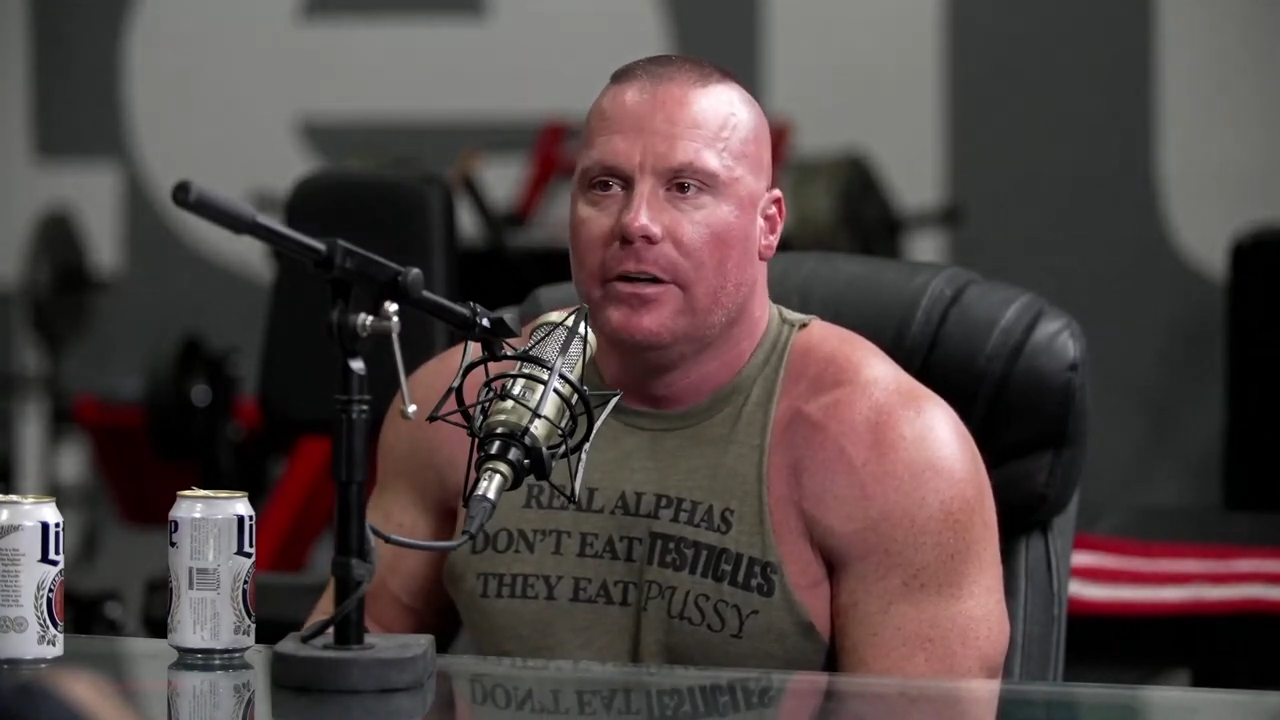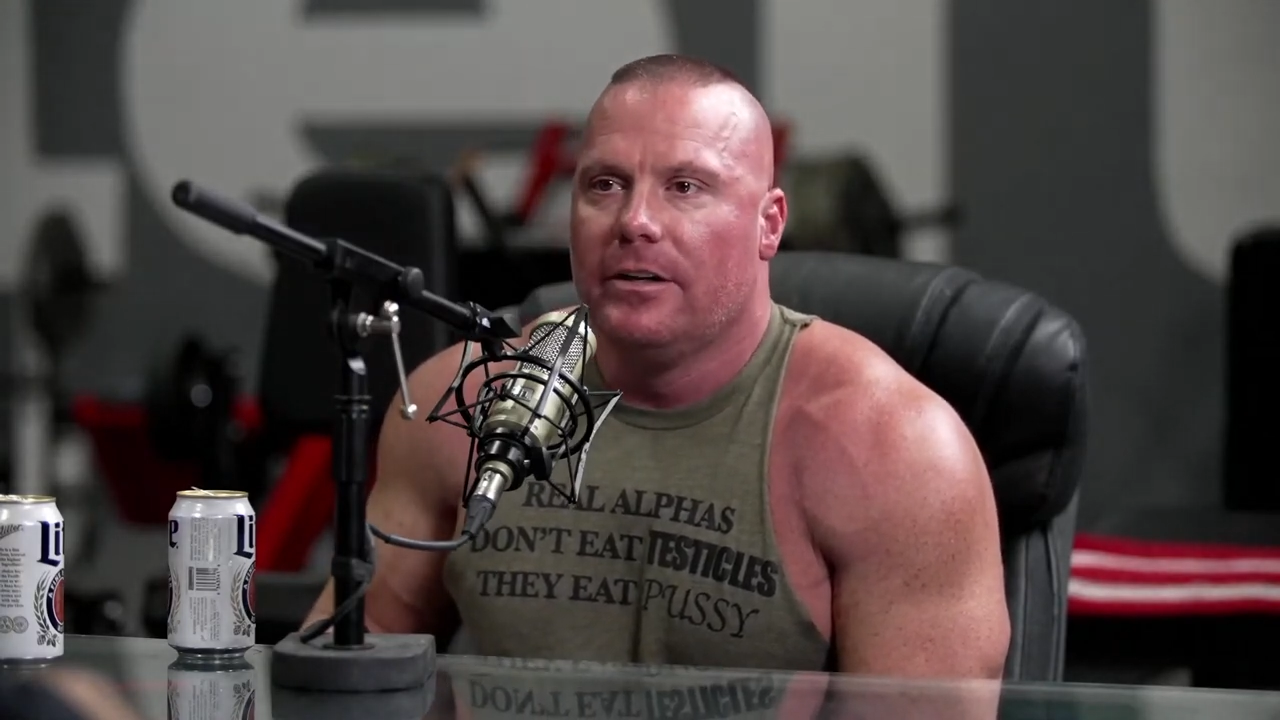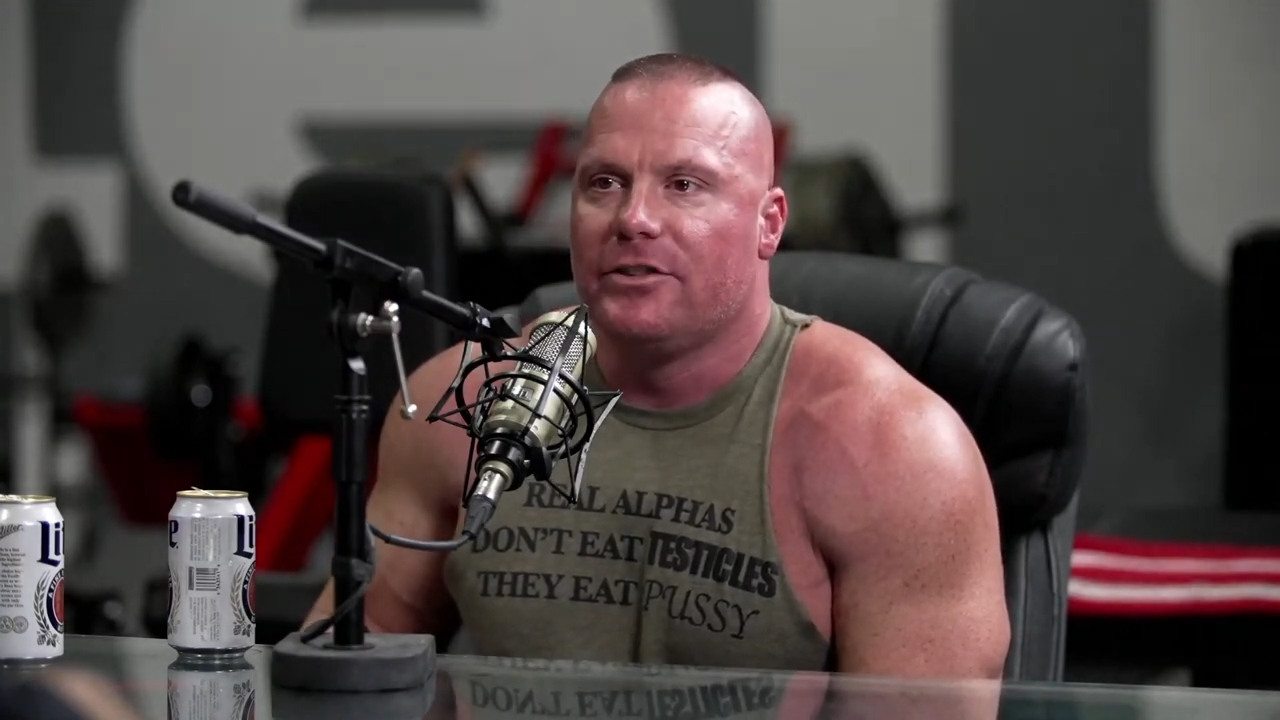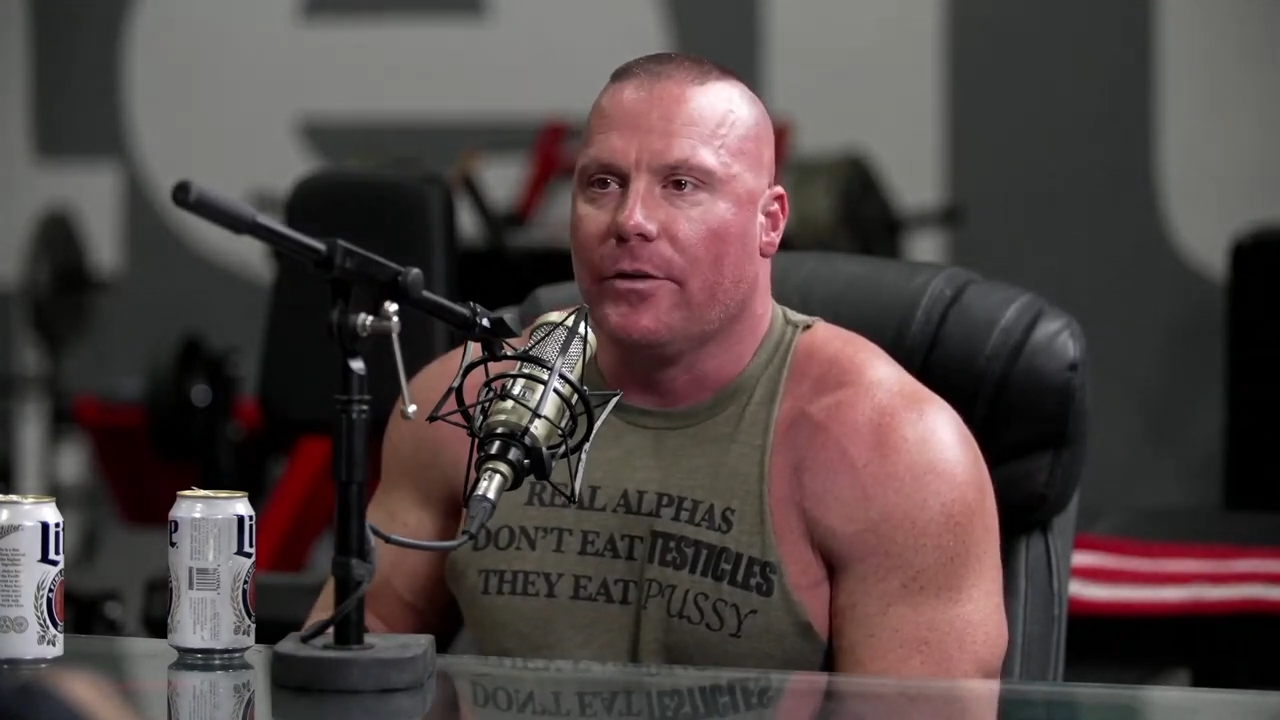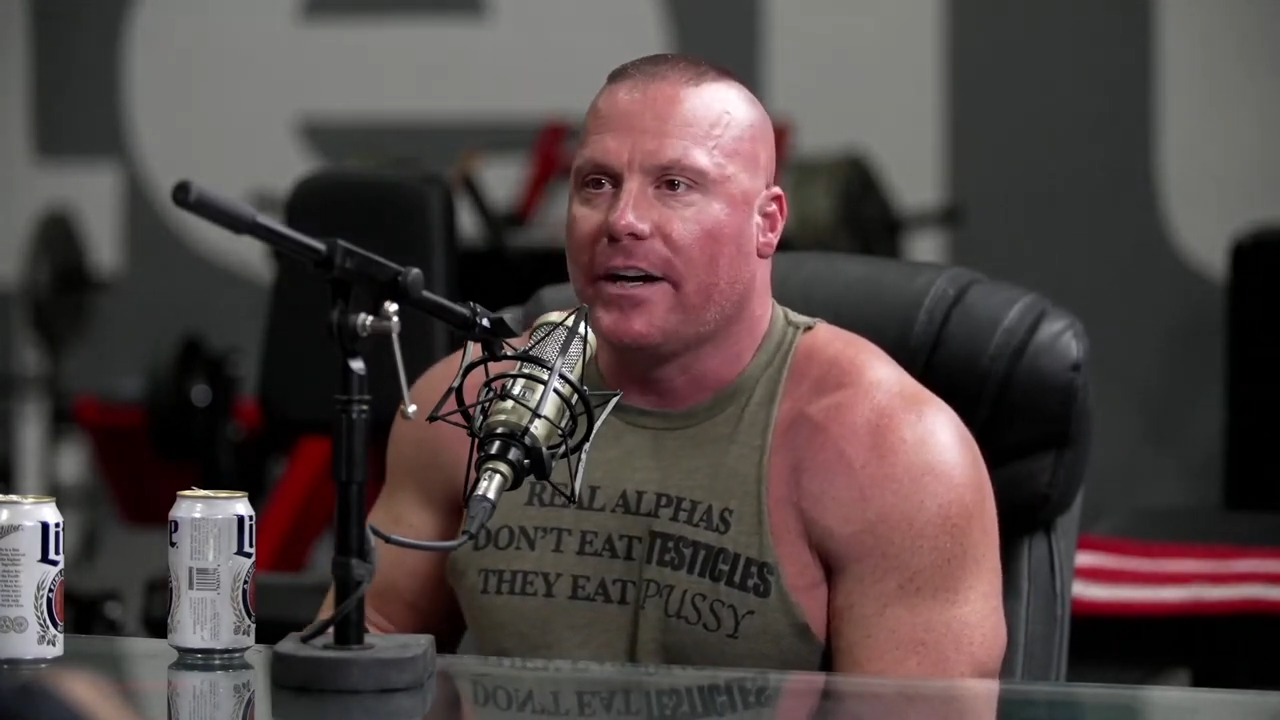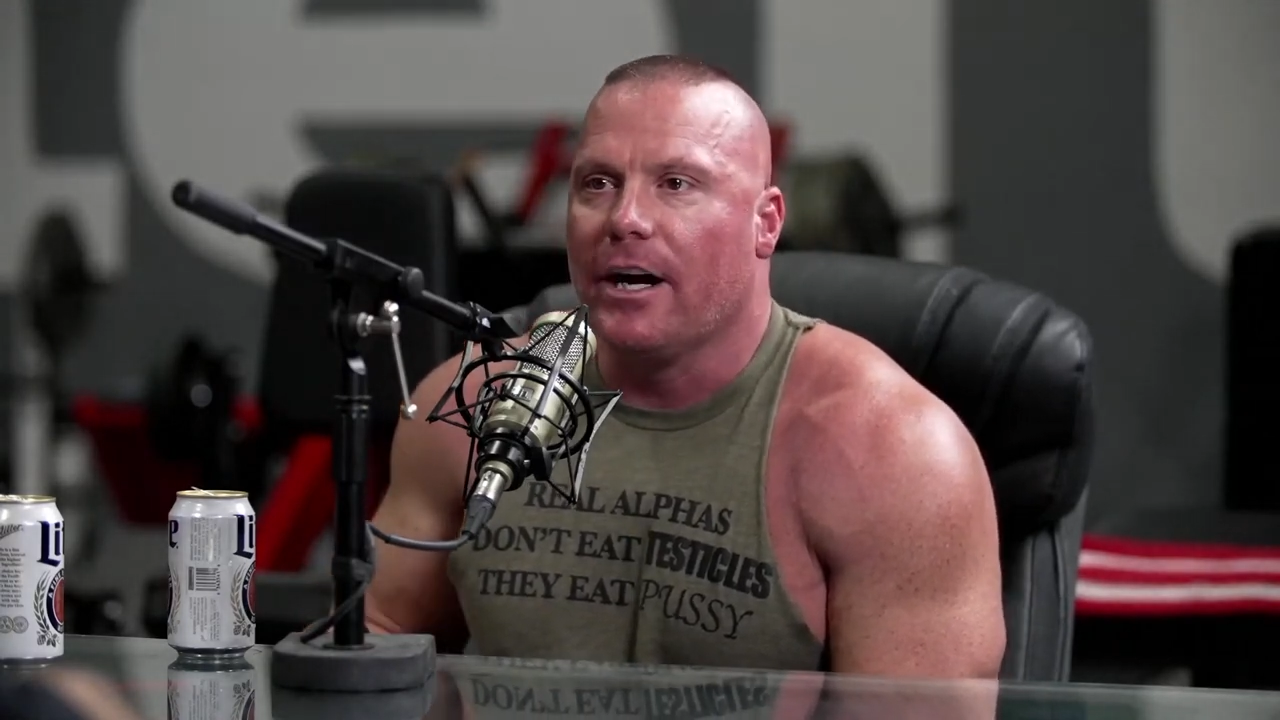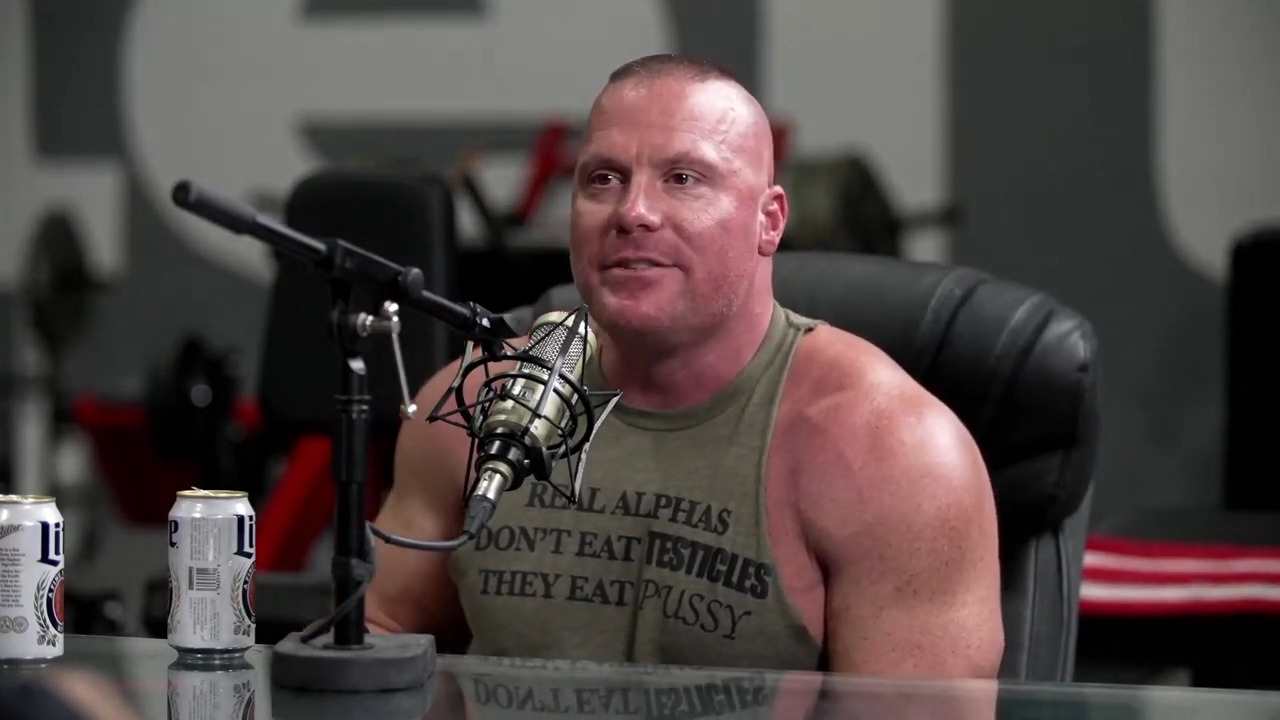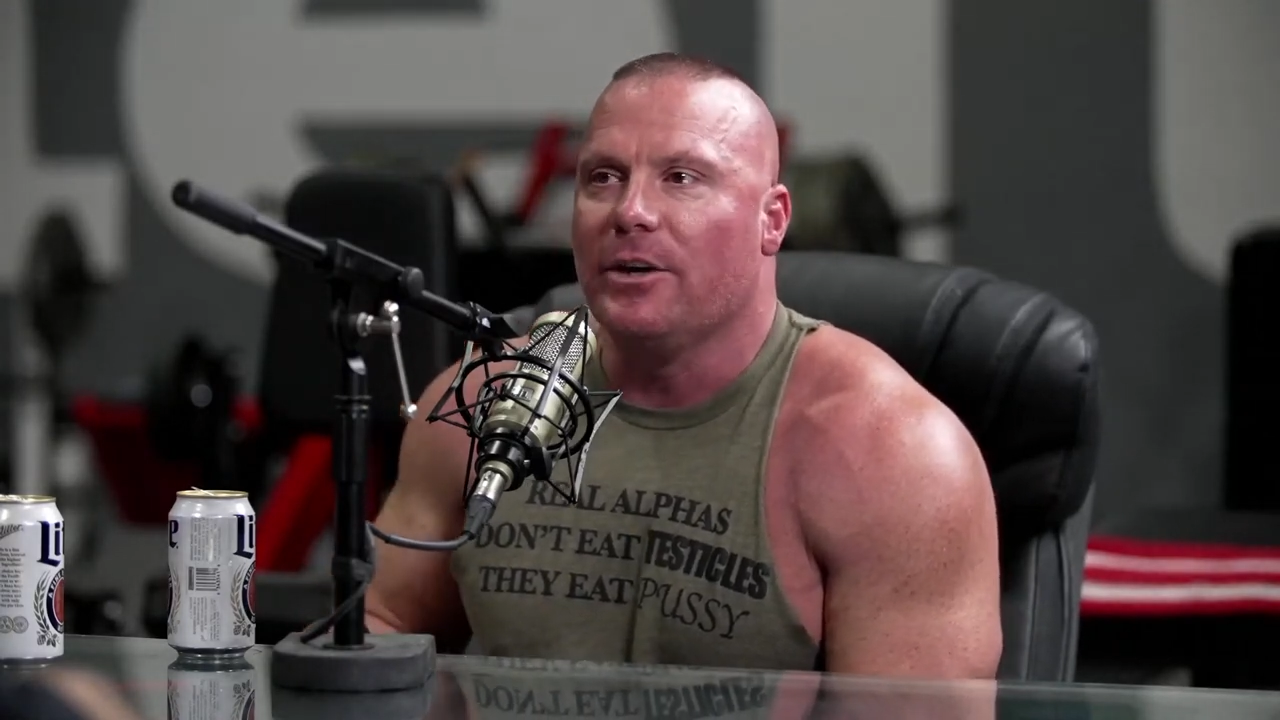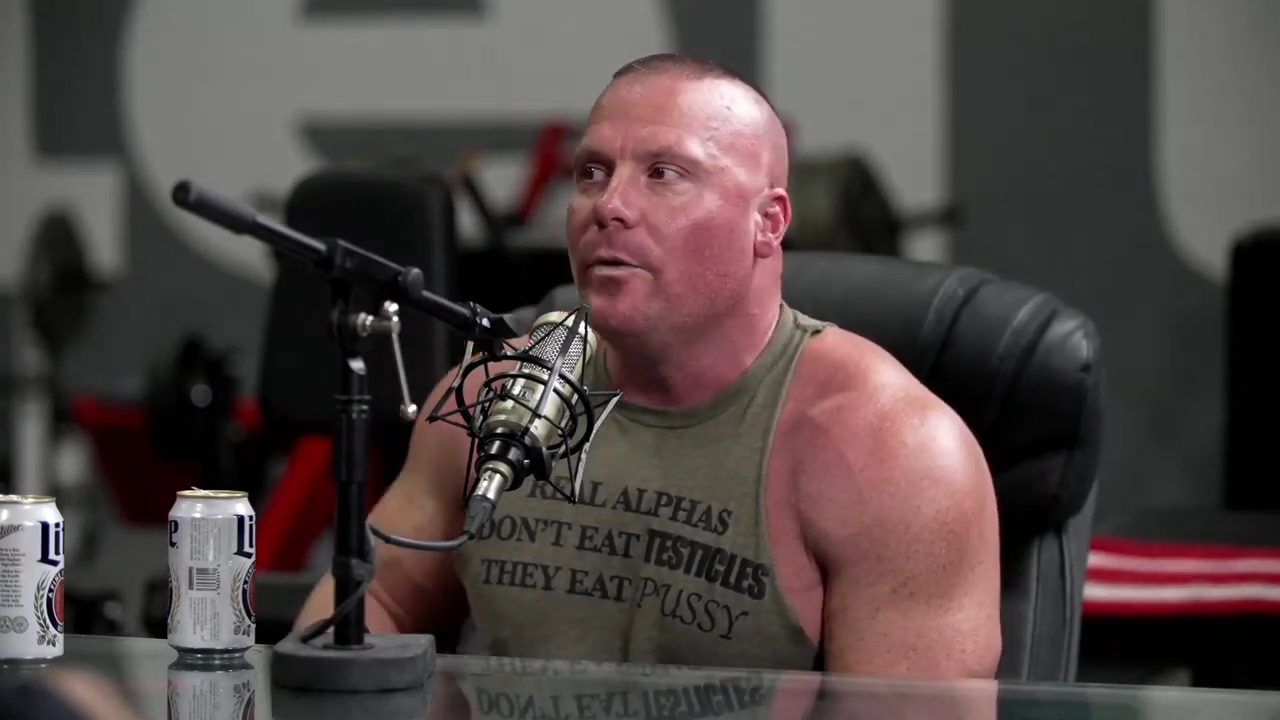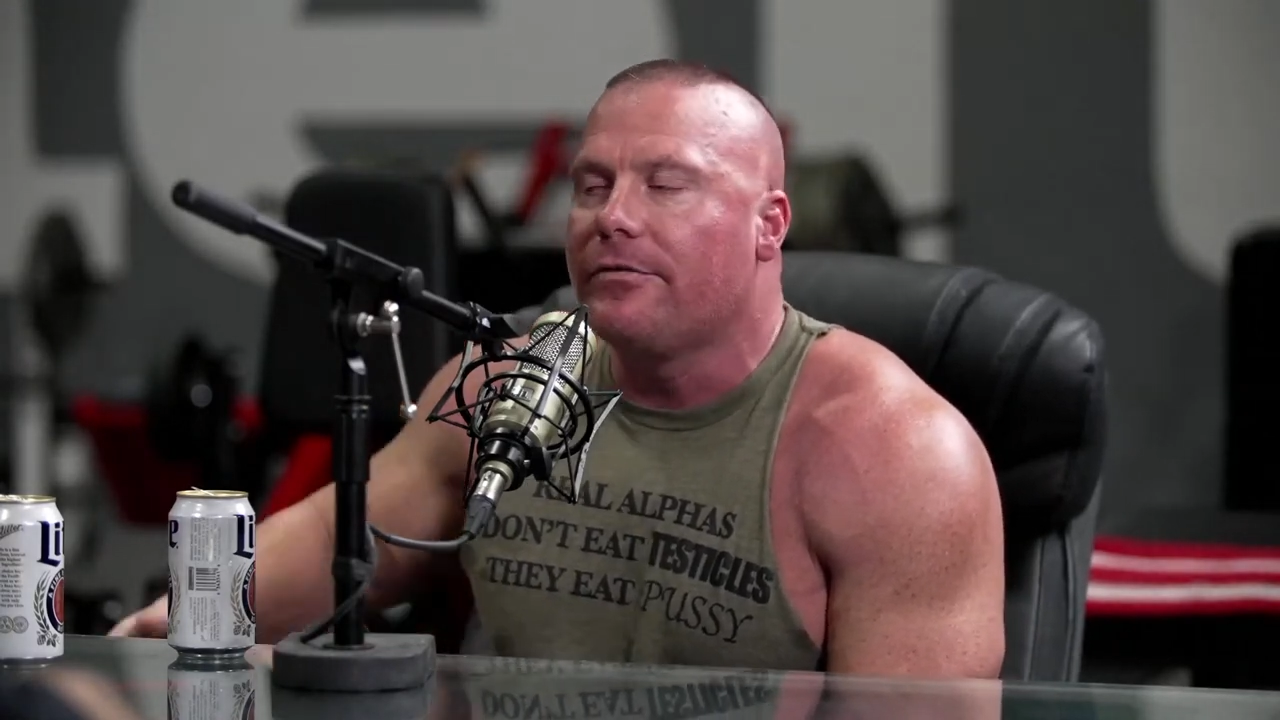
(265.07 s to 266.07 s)
So the
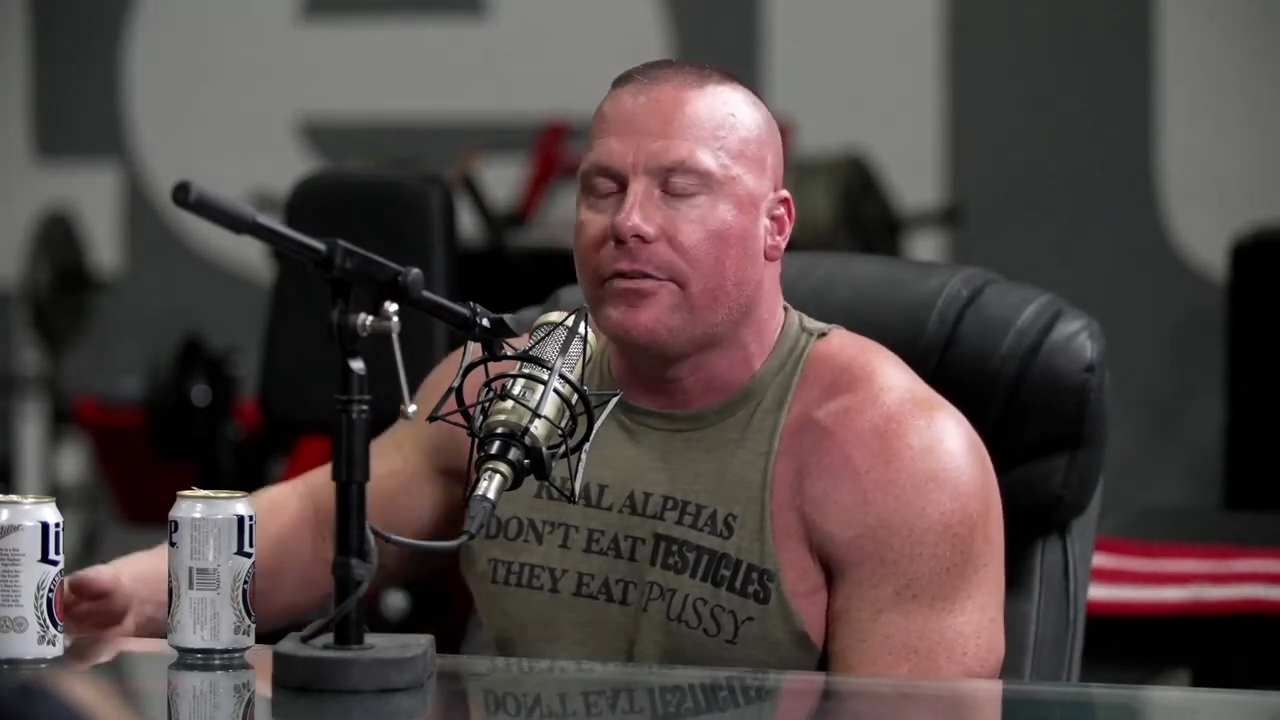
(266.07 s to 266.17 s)
Cubs didn't win